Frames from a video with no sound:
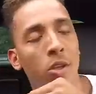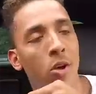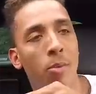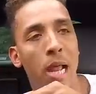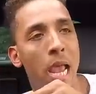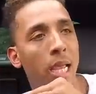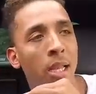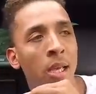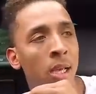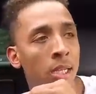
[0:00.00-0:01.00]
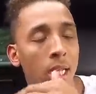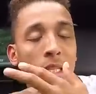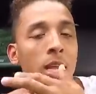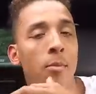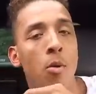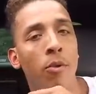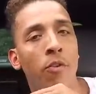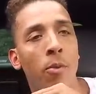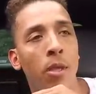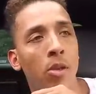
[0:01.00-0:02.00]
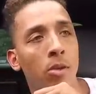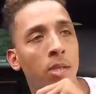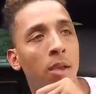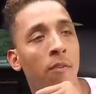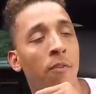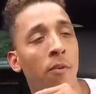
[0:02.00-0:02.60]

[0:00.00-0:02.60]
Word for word: You know, but I ain't. They took that moment from me. You know what I'm saying?